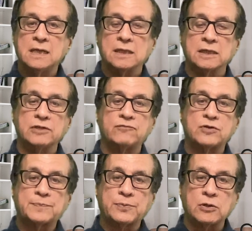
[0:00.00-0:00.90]
Live
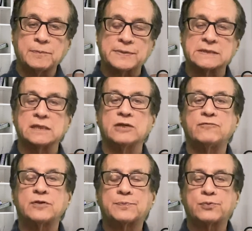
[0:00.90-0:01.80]
with purpose, live
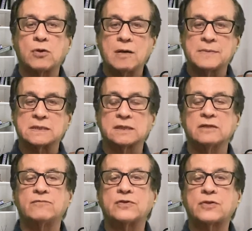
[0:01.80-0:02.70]
with promise,
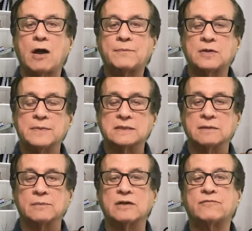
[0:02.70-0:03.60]
live with
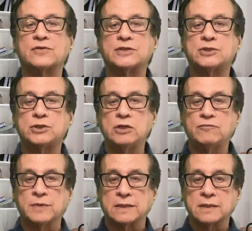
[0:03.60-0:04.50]
optimism, live with
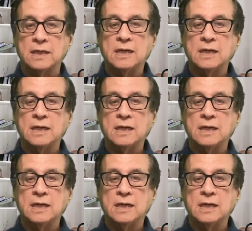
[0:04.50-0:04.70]
achievement.